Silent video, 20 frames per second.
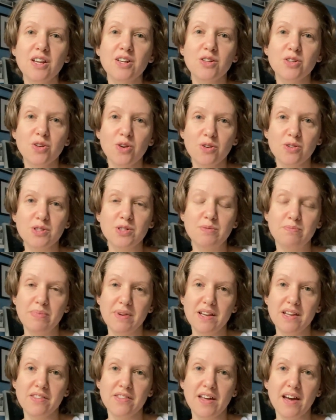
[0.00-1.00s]
not to
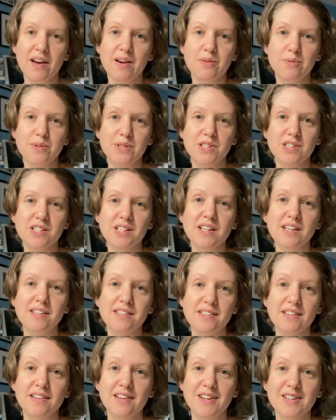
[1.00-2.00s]
be there, which
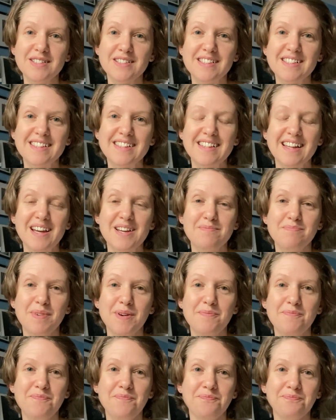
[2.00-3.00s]
is an
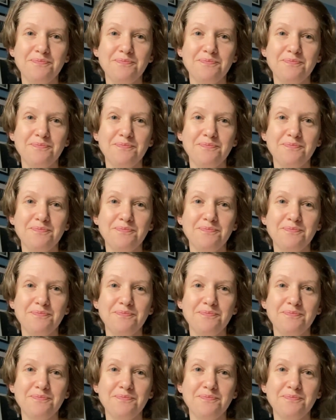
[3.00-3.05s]
understatement.